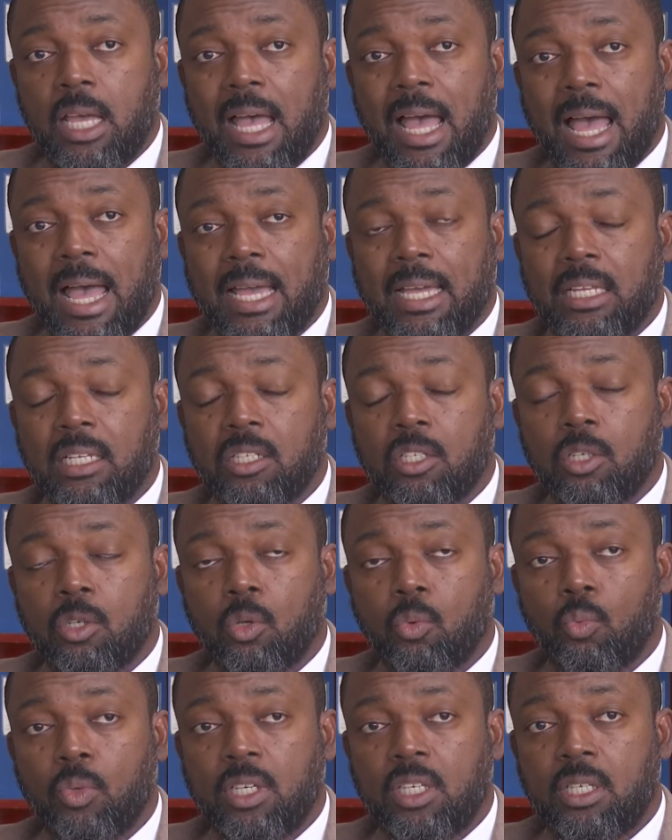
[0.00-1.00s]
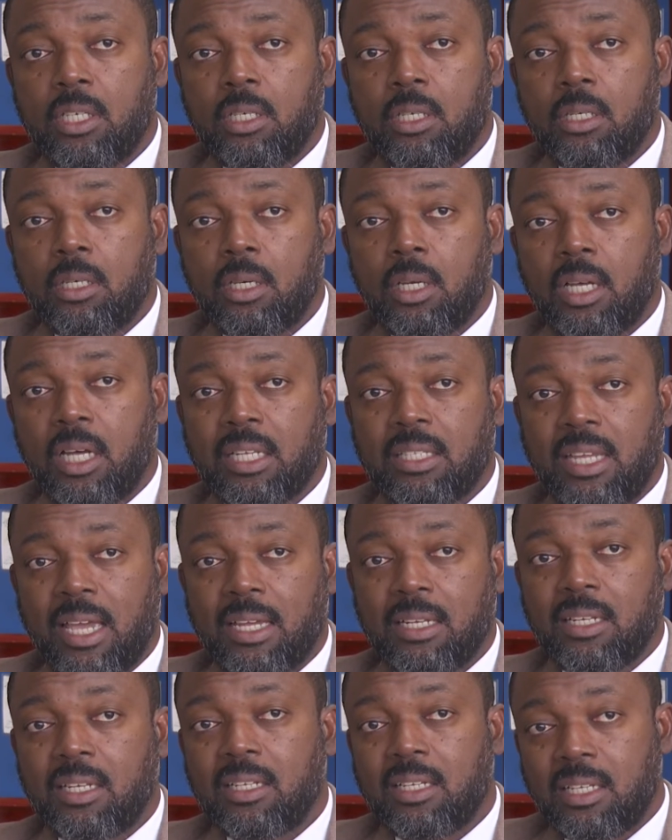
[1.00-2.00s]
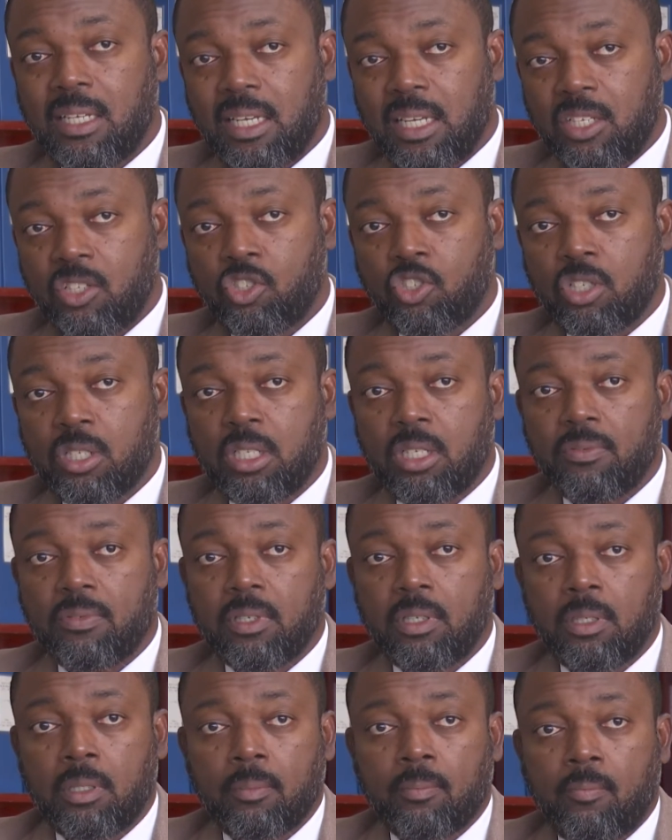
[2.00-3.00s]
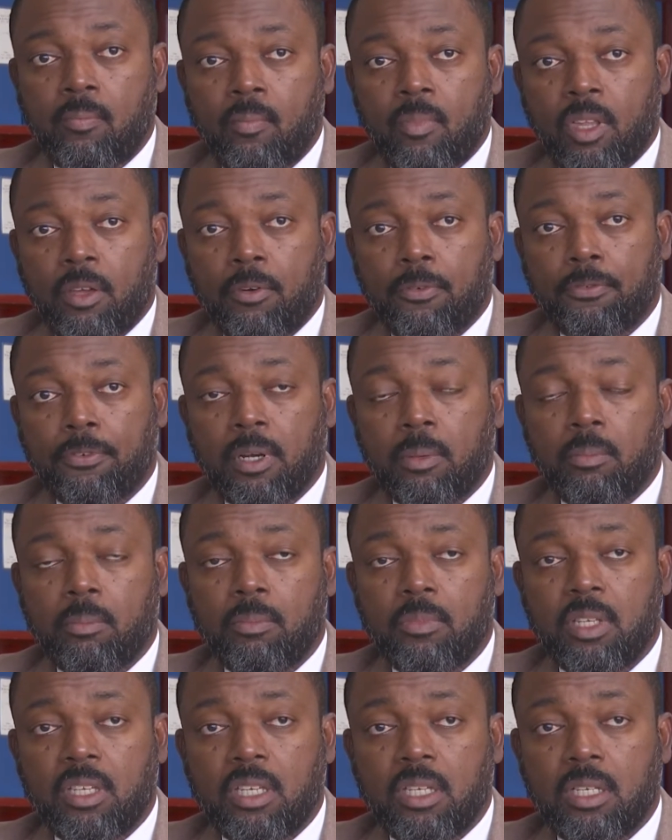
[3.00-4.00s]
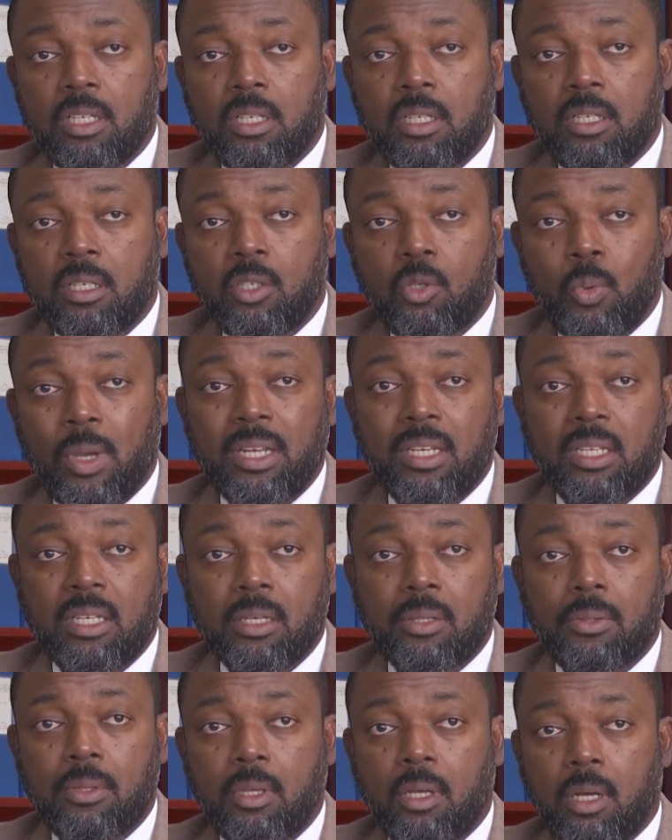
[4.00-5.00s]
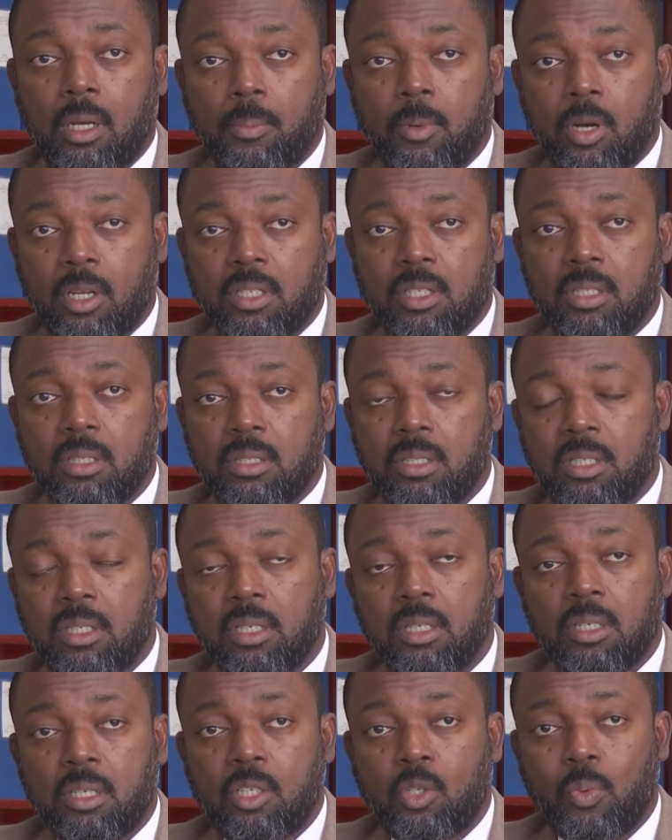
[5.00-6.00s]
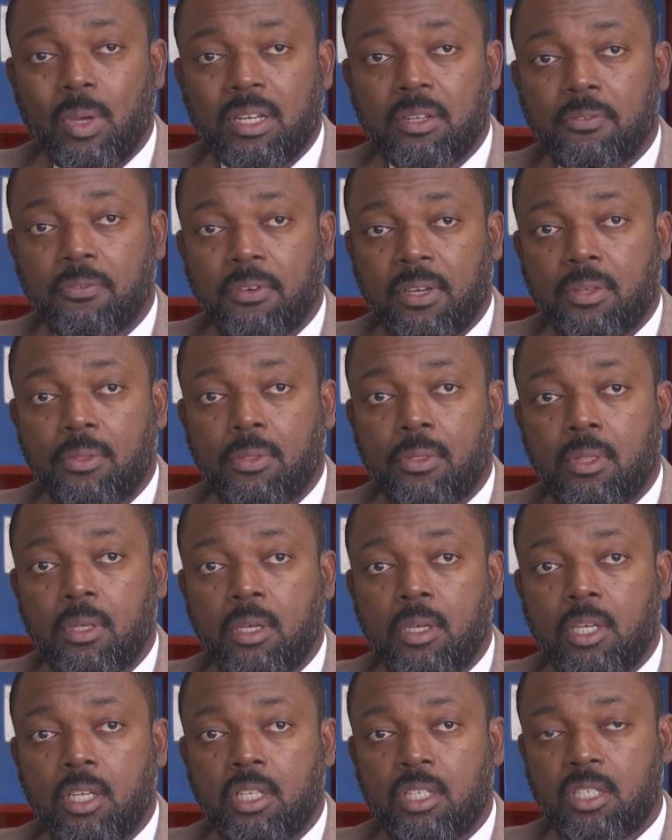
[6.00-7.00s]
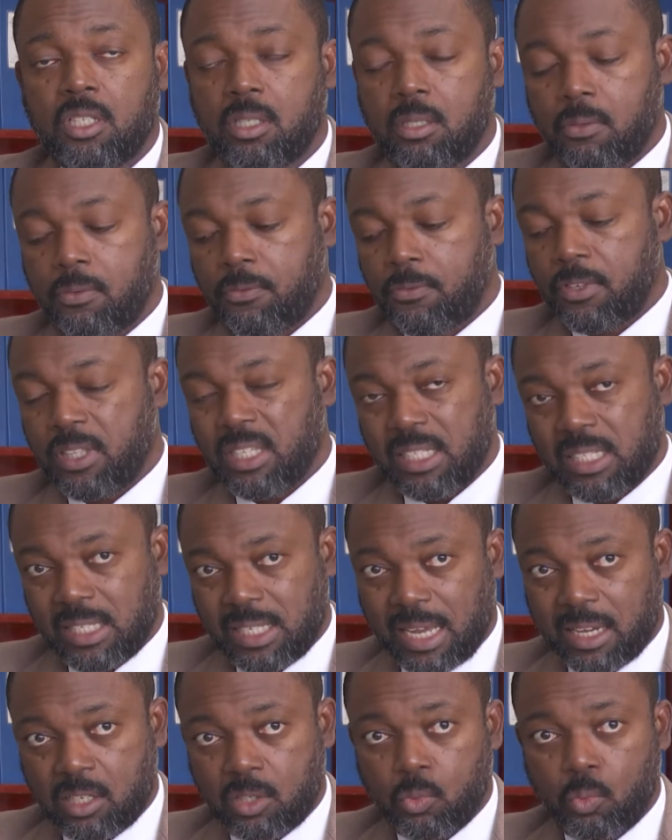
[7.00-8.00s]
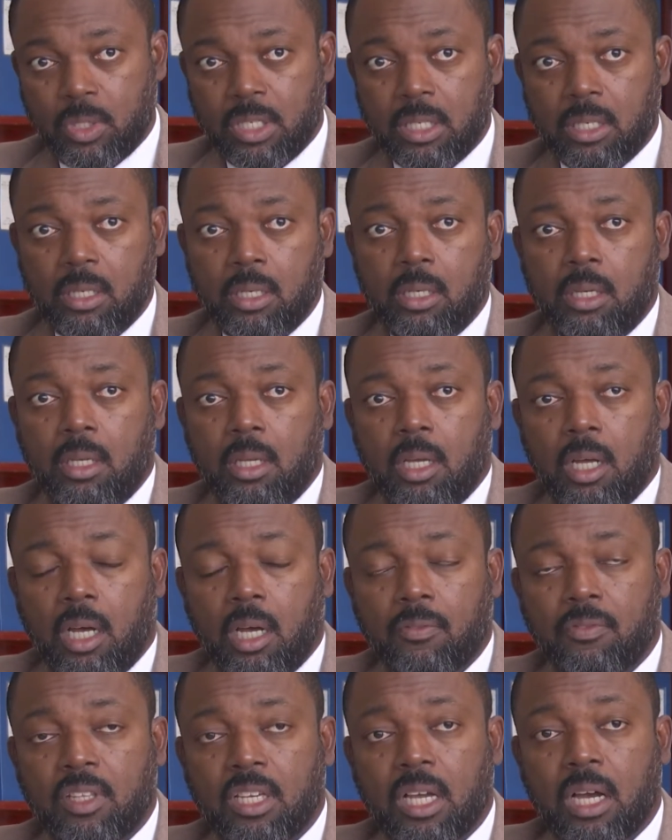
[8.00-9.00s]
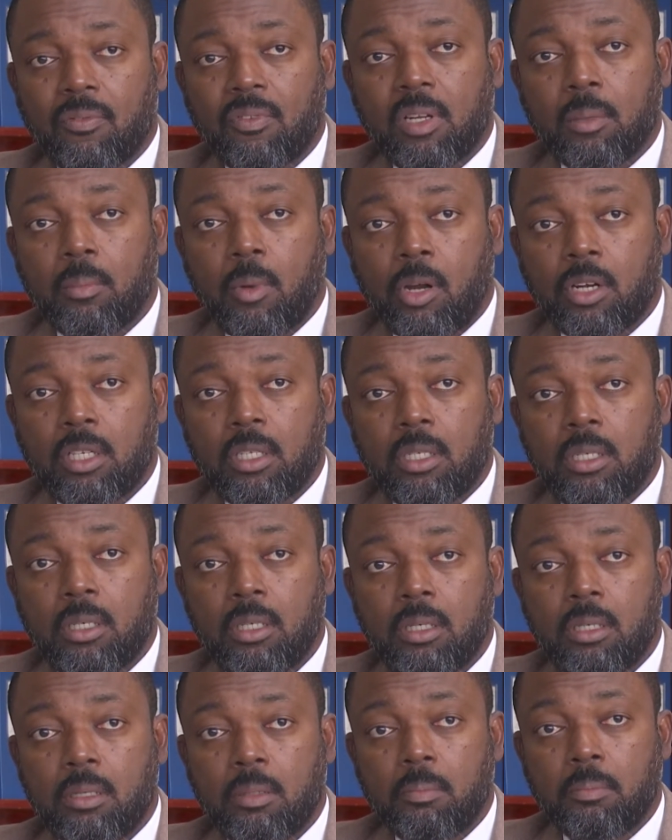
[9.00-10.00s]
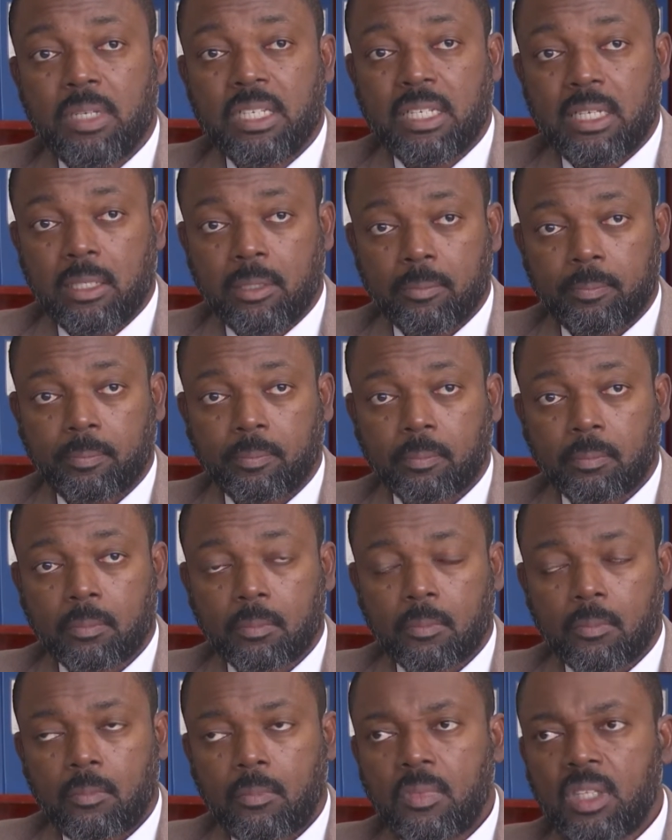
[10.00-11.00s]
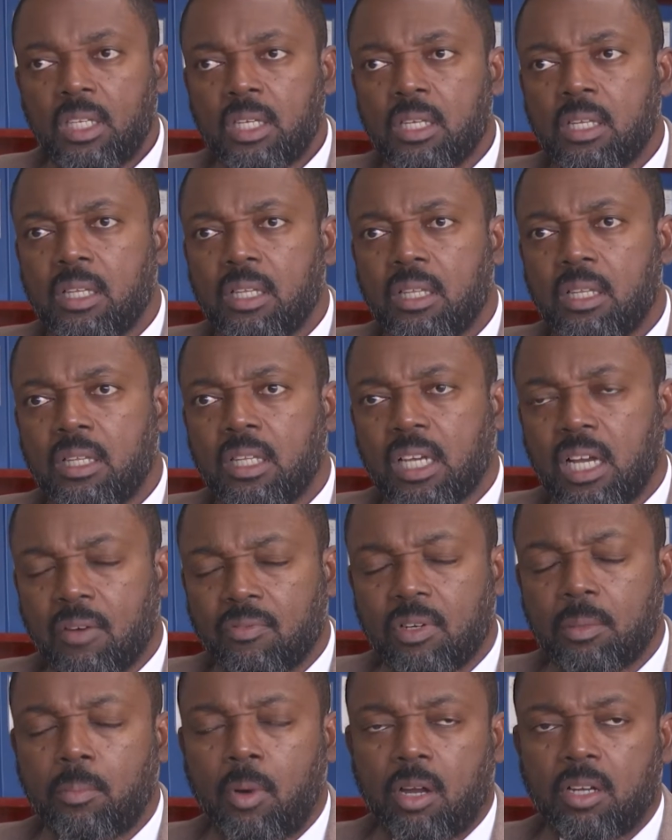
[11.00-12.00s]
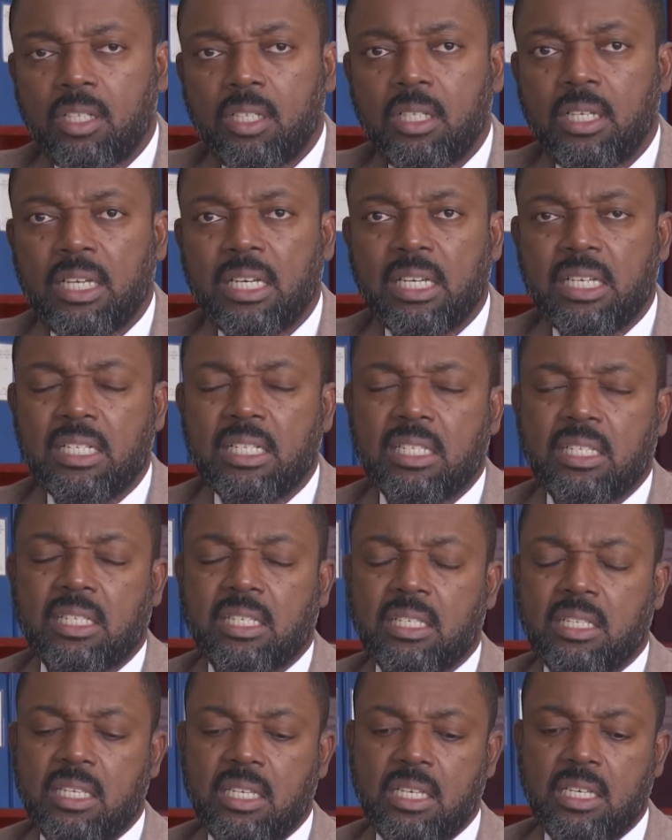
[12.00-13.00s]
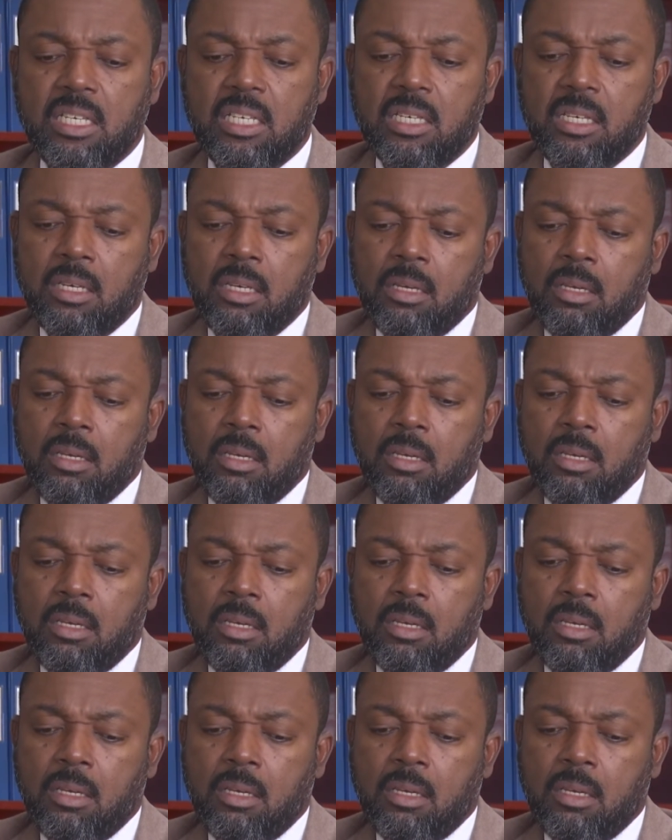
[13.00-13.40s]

and we attended in Geneva from the 20th up until the 25th for the second week of the governing body meeting. The governing body is the